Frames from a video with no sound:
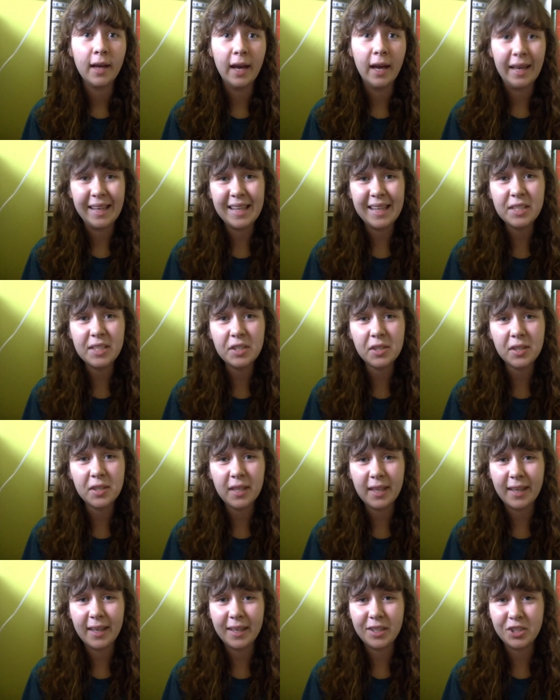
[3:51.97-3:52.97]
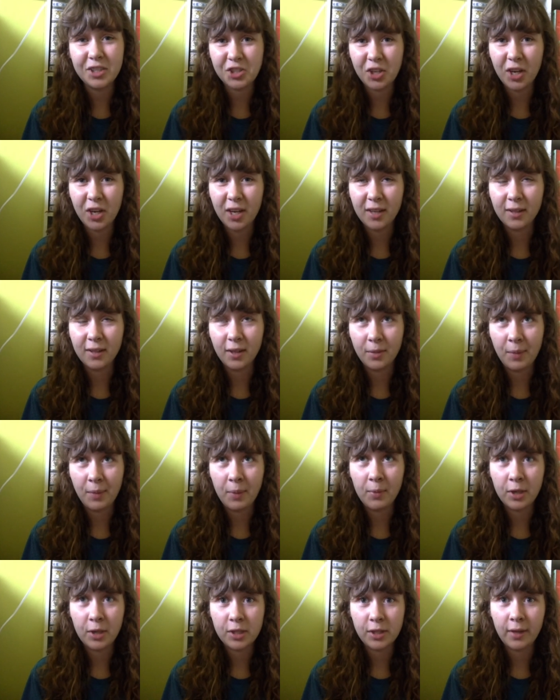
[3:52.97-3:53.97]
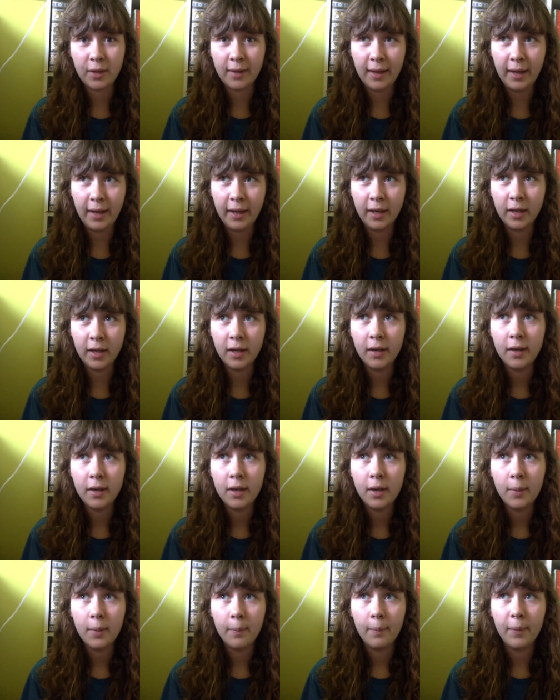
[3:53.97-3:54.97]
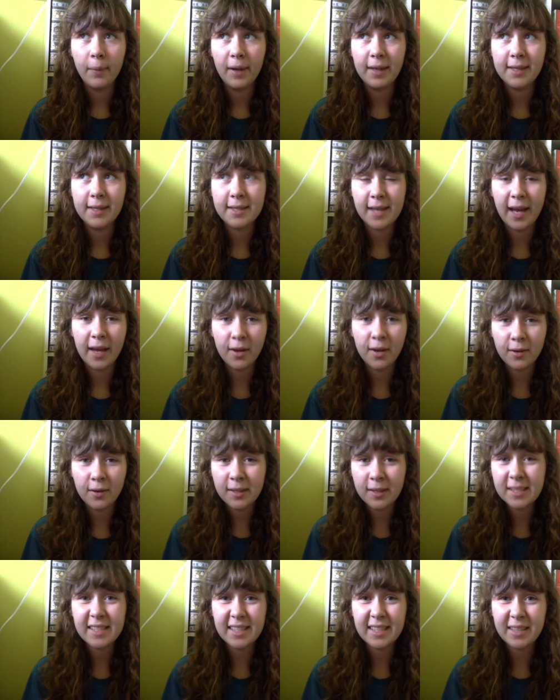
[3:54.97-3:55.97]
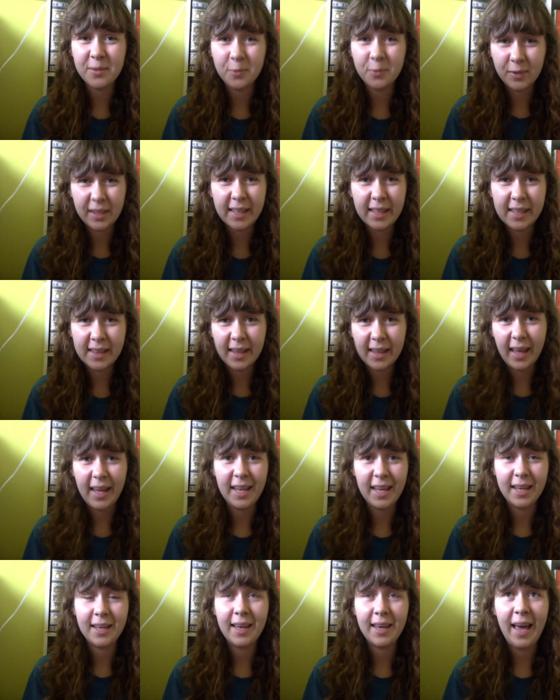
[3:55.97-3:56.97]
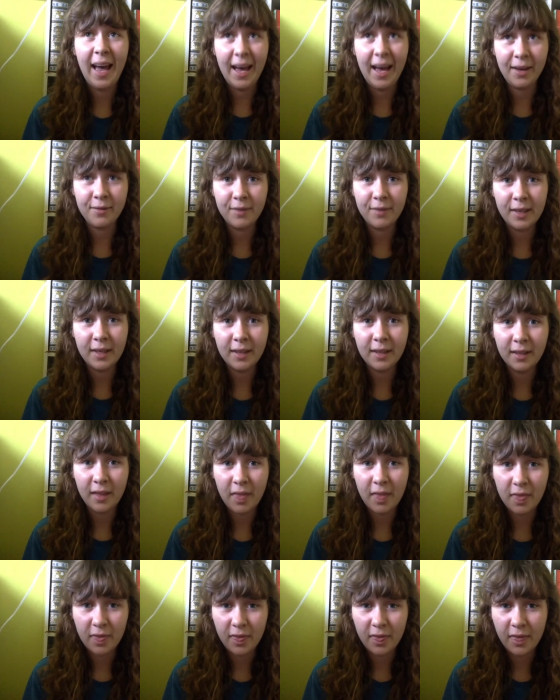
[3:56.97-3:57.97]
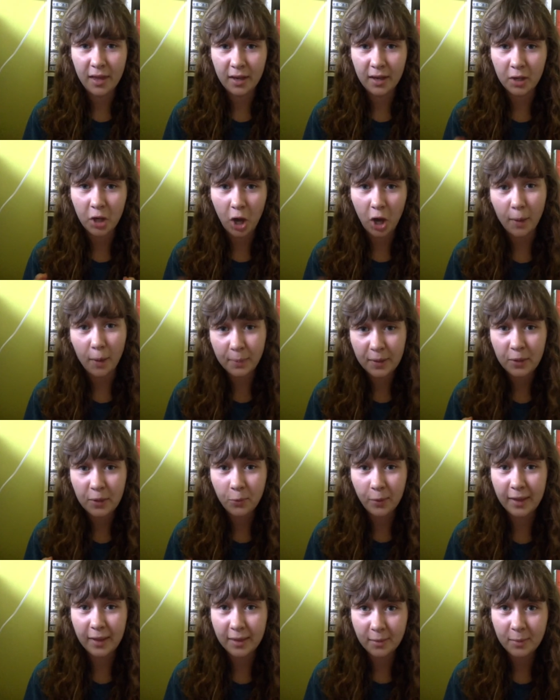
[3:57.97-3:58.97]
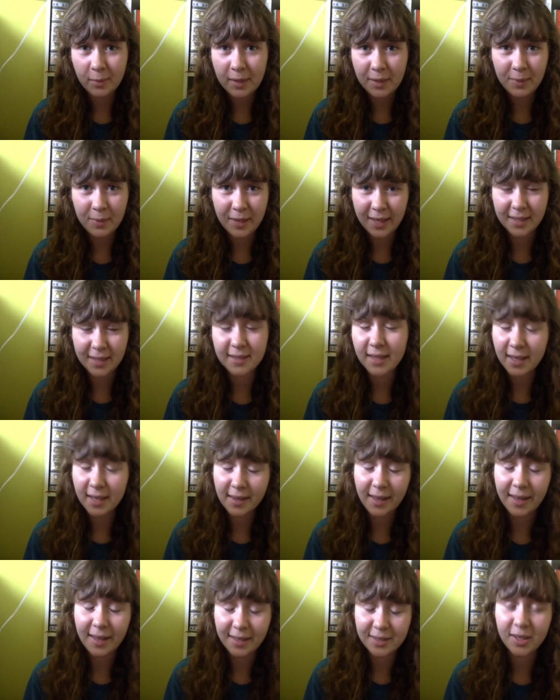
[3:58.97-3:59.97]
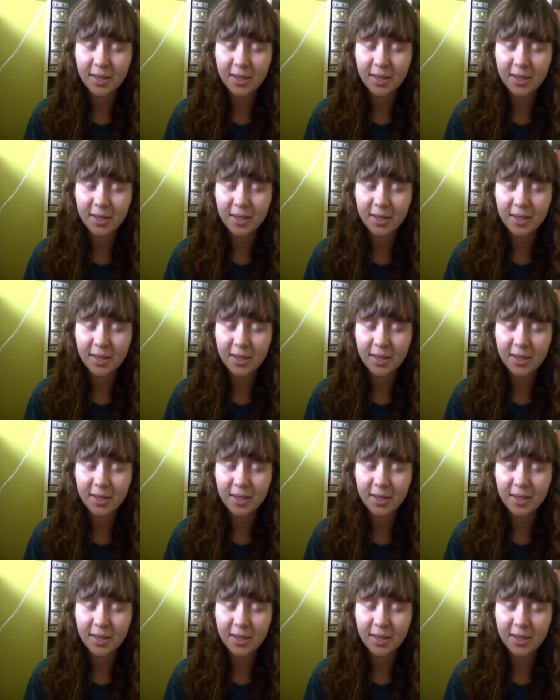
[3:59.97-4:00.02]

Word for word: a Kindle and I just got a lot of my books on there. But I honestly really like having the copy with me because I like